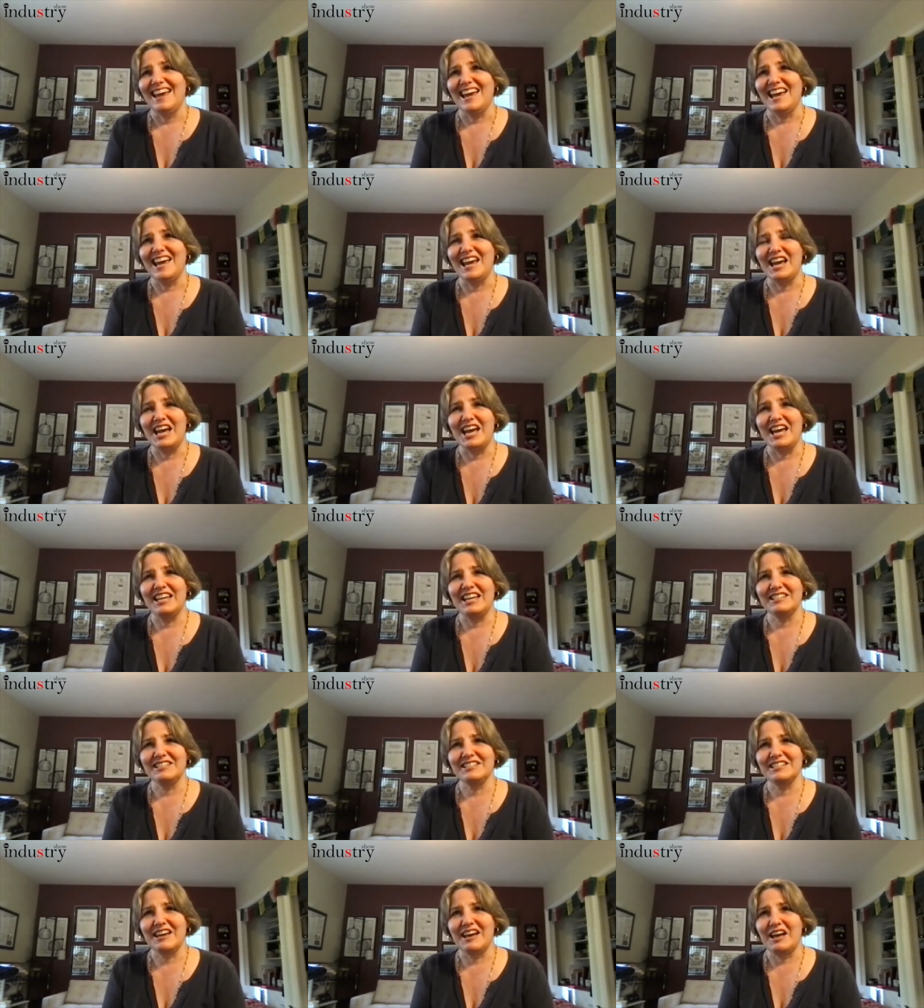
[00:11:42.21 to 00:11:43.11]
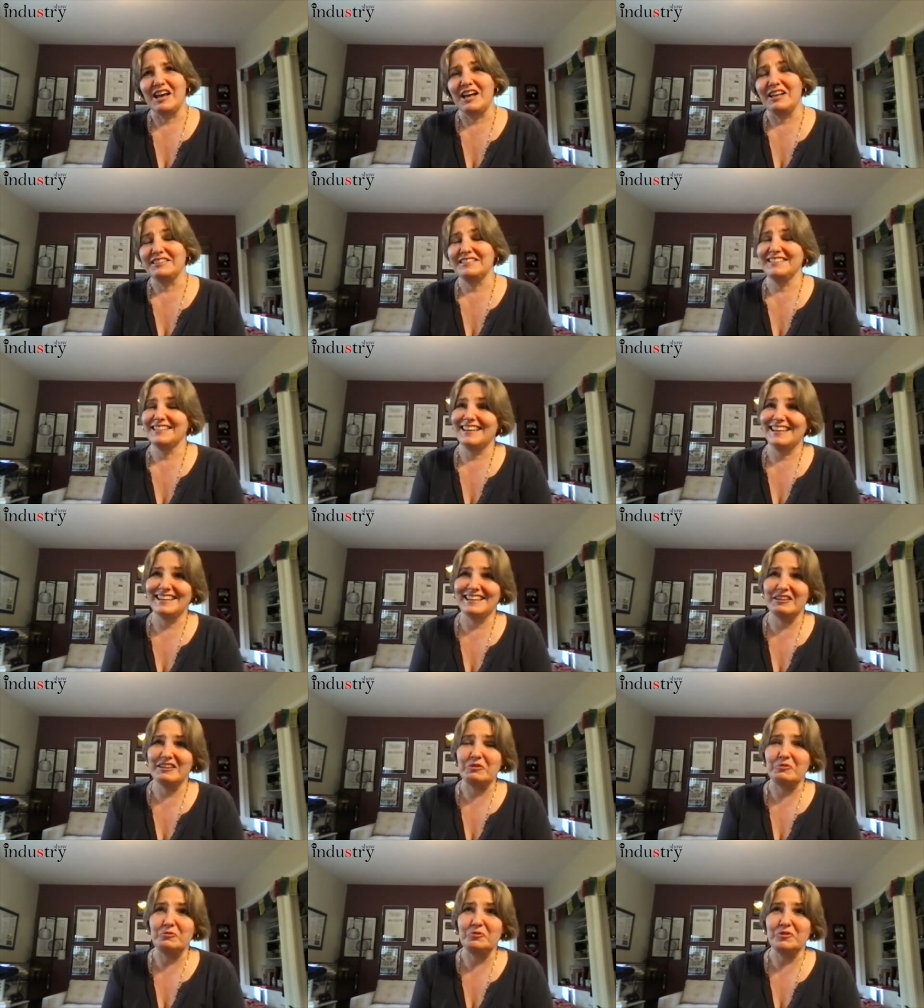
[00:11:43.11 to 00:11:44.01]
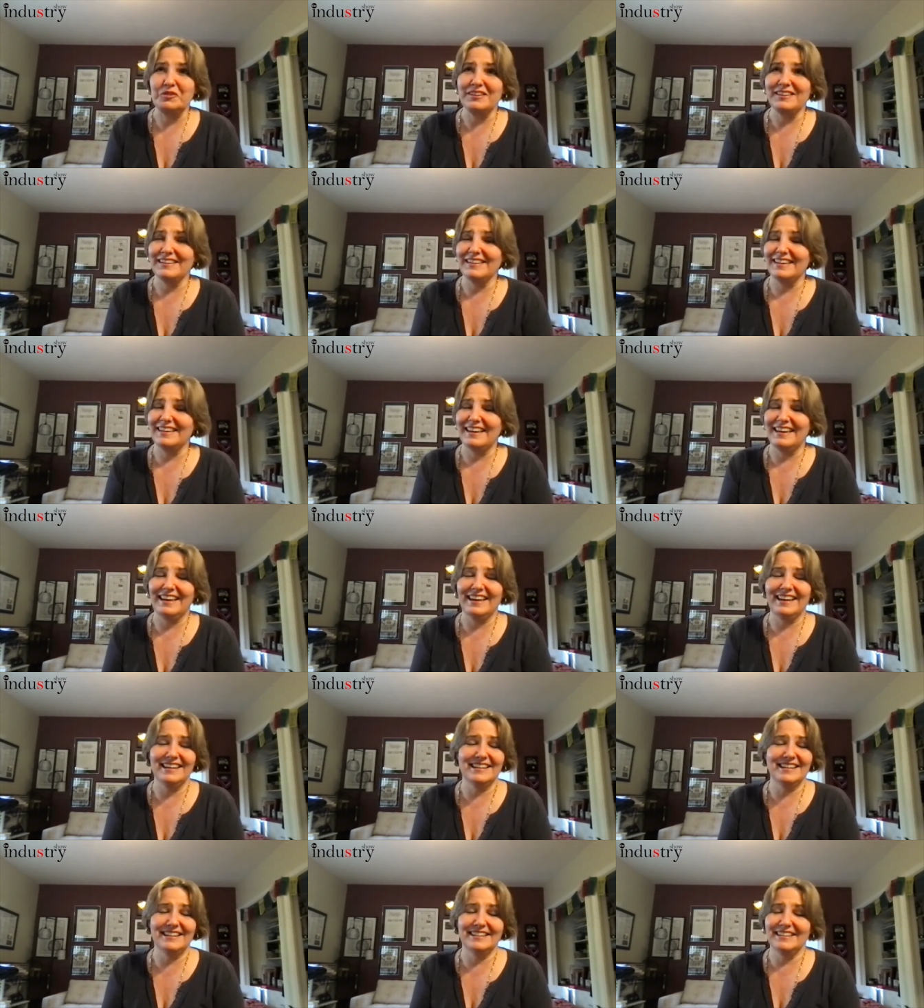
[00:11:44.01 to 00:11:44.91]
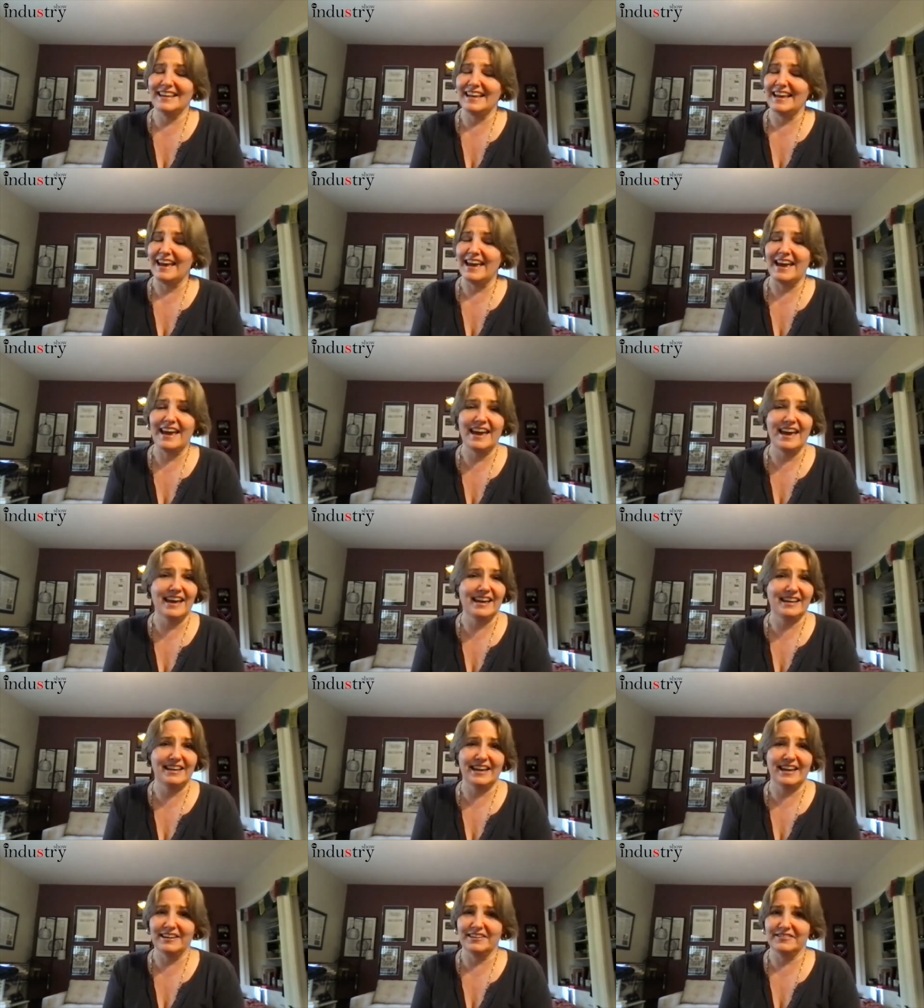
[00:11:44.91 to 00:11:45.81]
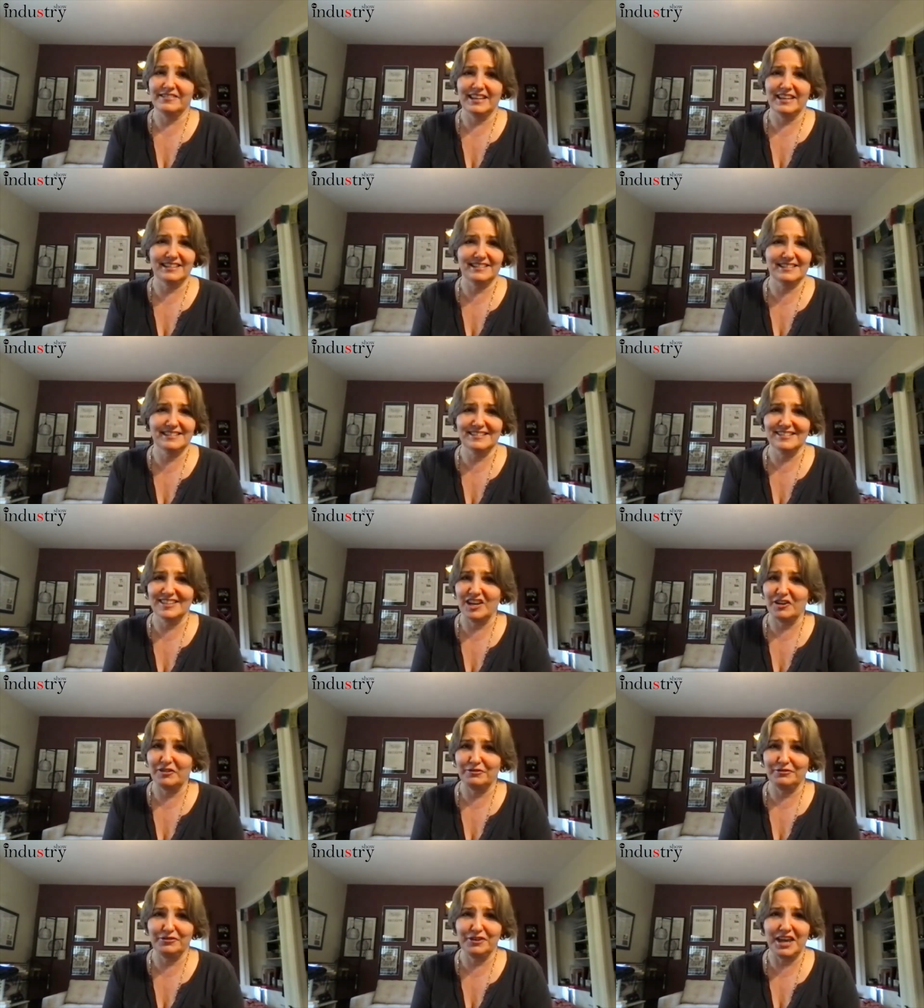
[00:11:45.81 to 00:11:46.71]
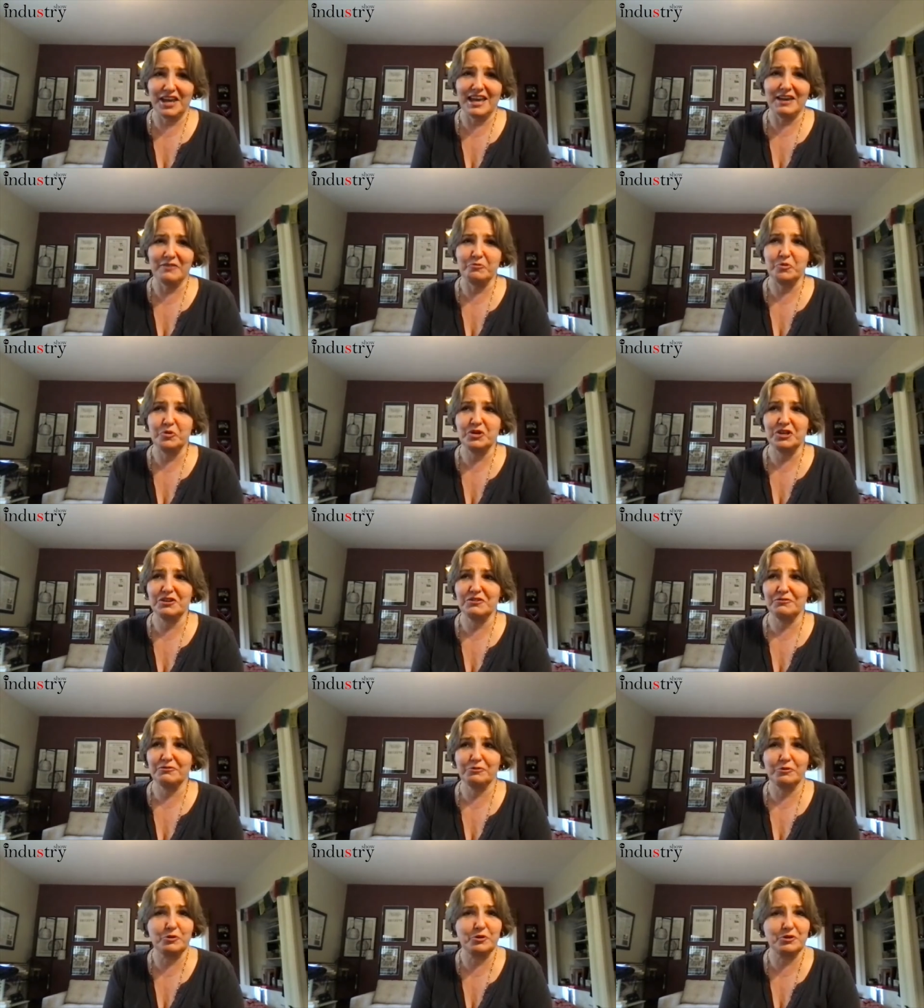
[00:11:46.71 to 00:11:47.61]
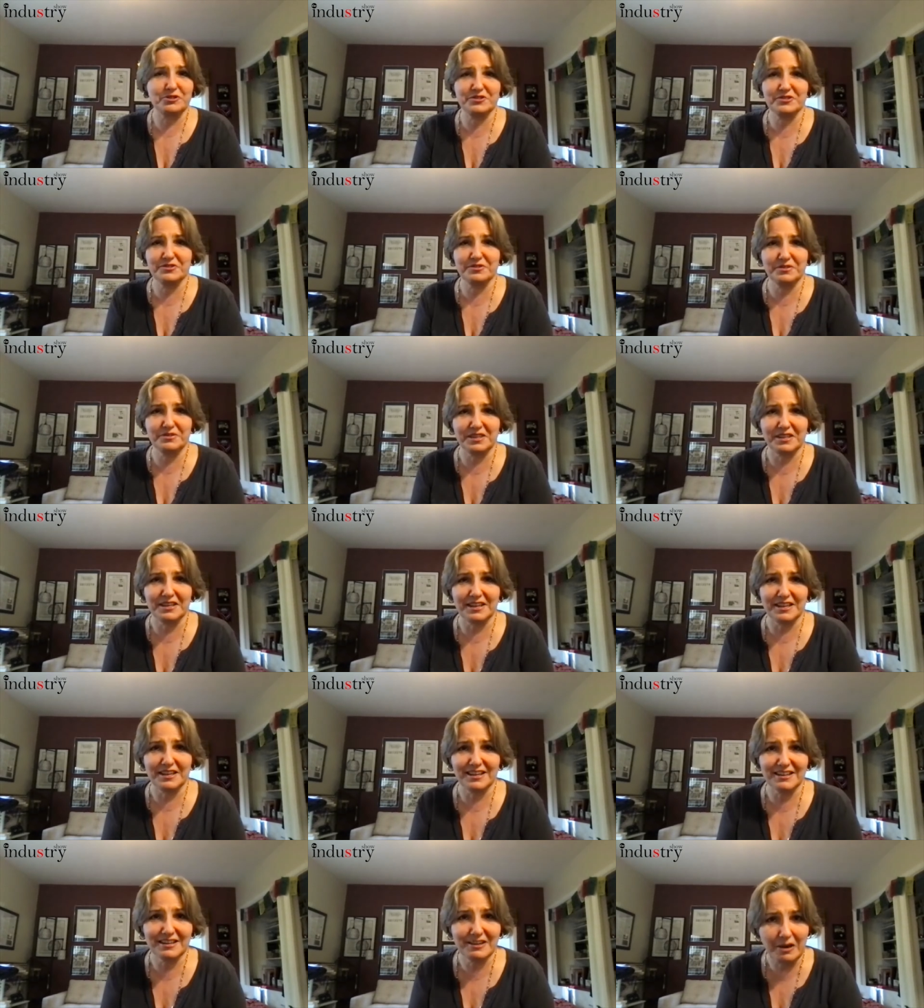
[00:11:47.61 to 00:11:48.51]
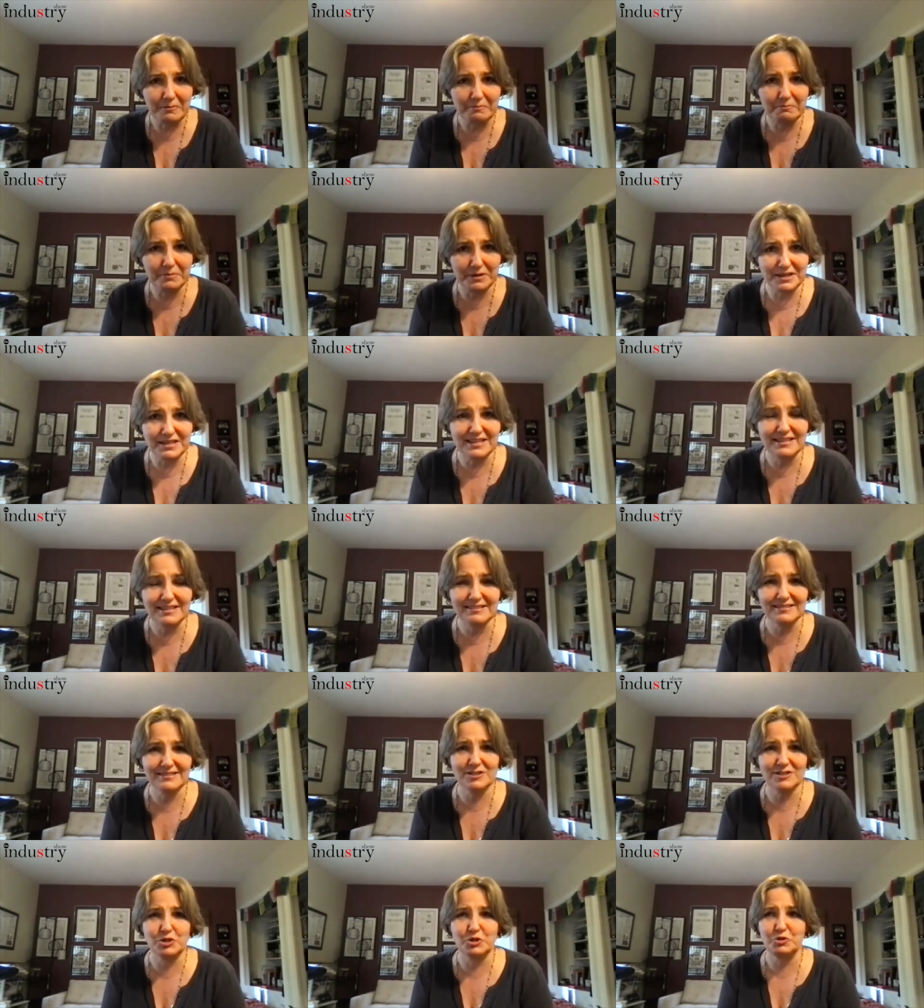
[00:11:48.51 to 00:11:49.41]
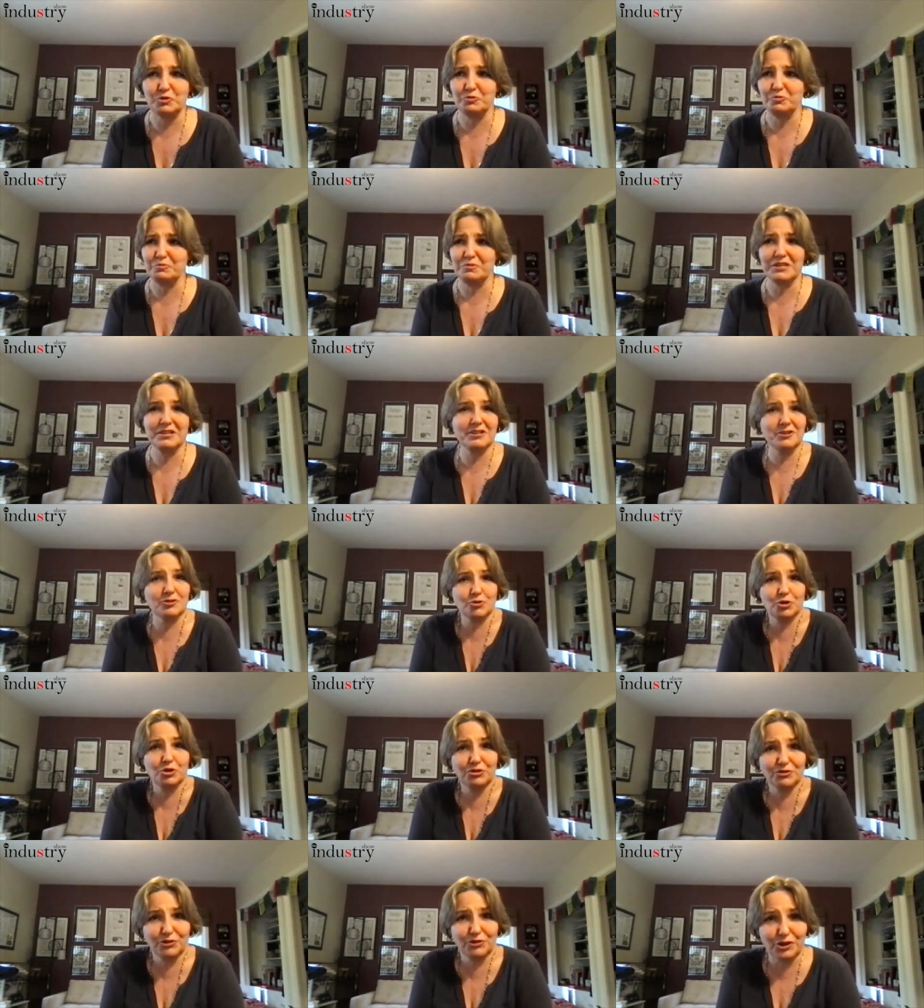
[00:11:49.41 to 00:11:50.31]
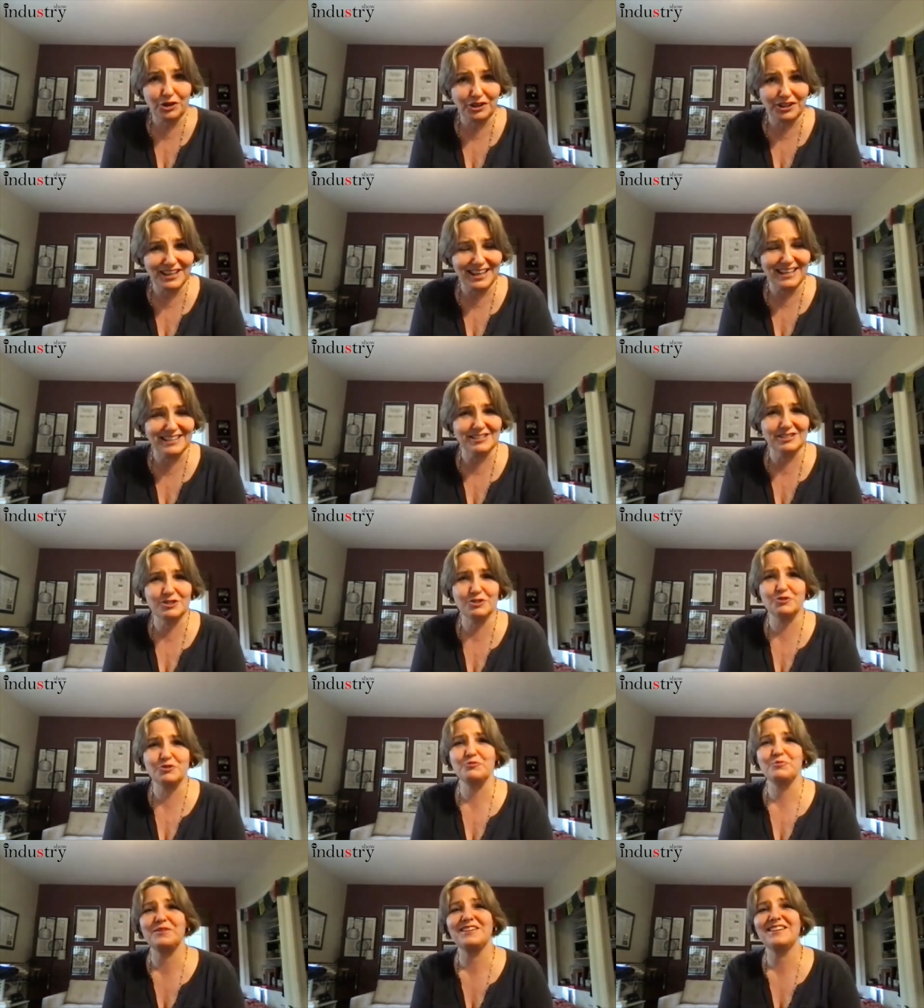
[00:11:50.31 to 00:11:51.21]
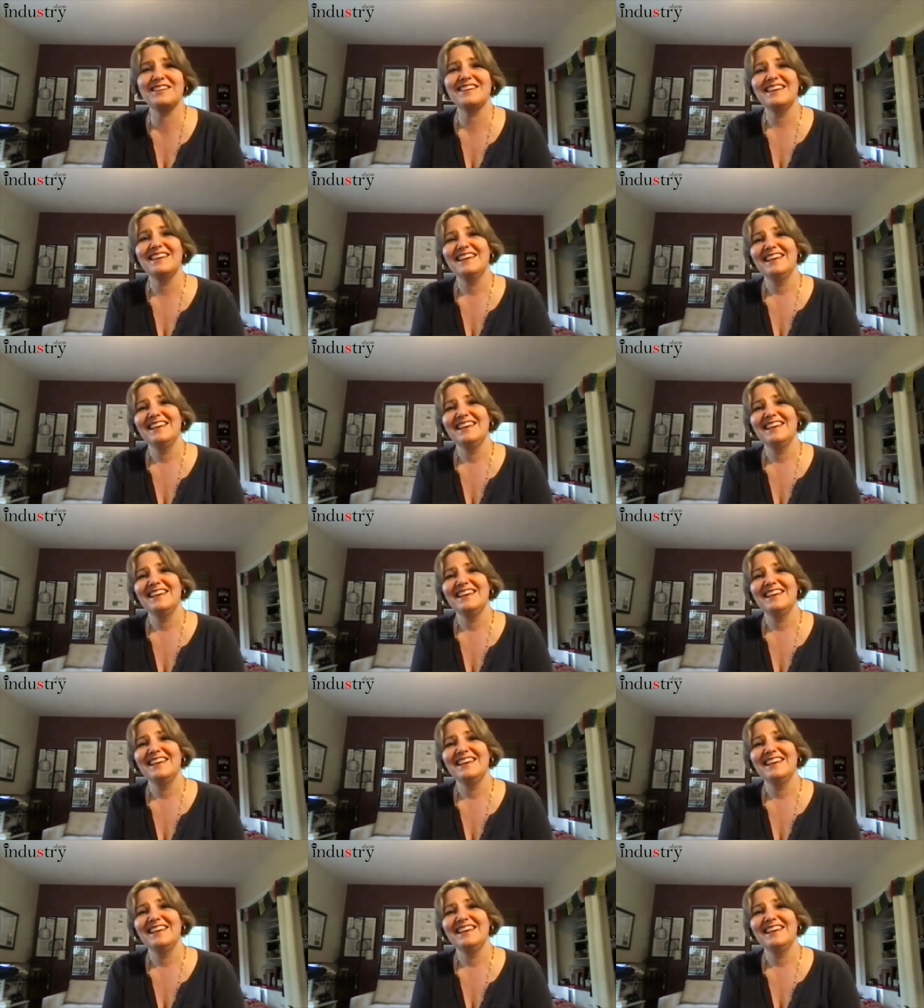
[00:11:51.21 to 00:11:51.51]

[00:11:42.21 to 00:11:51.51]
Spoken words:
And I'll tell you, we edited the heck out of that stuff, and we forced the companies to be truthful and to be,